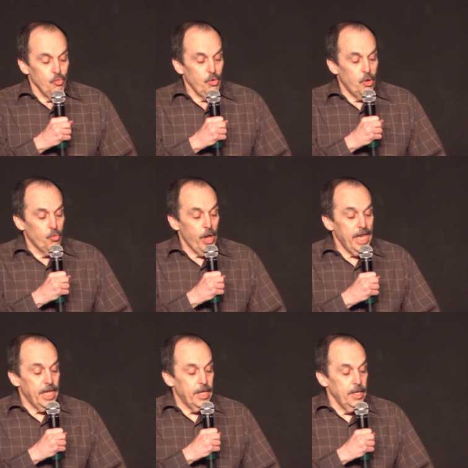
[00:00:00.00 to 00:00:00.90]
When
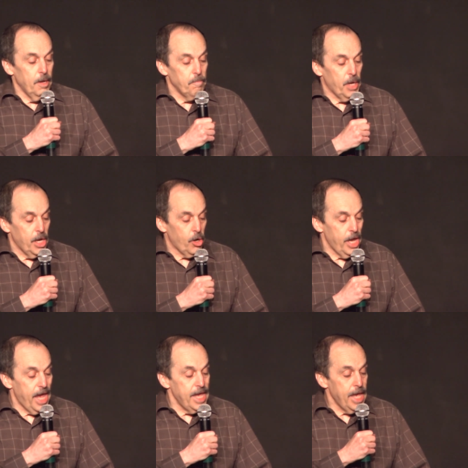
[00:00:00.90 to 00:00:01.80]
rated by
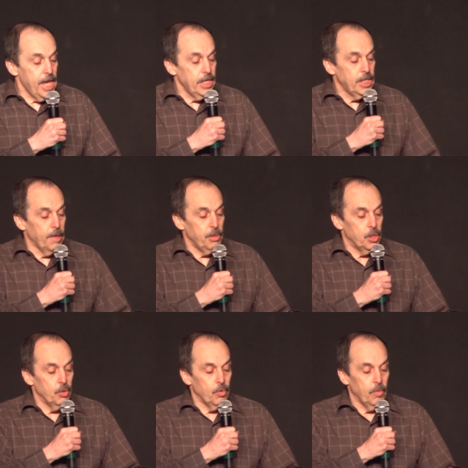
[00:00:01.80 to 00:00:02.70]
our
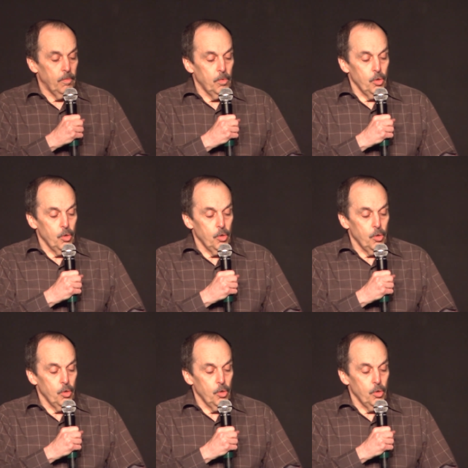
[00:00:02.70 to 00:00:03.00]
AAW,